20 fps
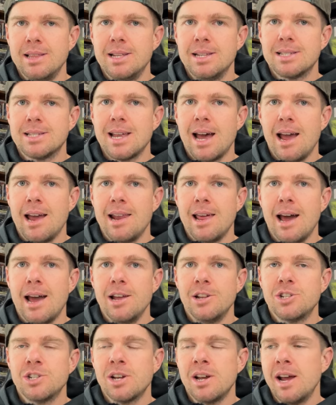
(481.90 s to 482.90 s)
in this day and
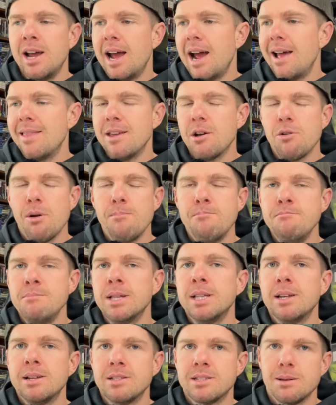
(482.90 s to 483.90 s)
age, and there are
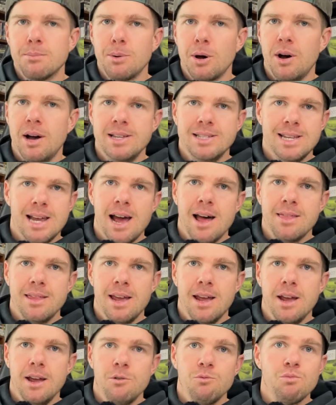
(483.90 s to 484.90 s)
millions of buyers out
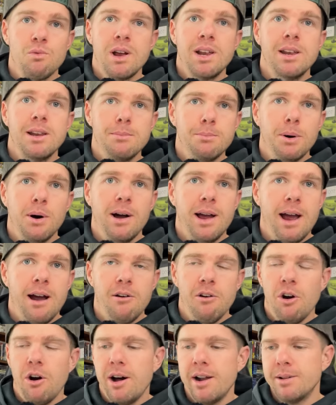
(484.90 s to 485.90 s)
there ready to buy
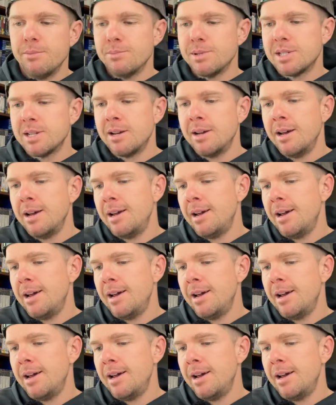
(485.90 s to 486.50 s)
our items.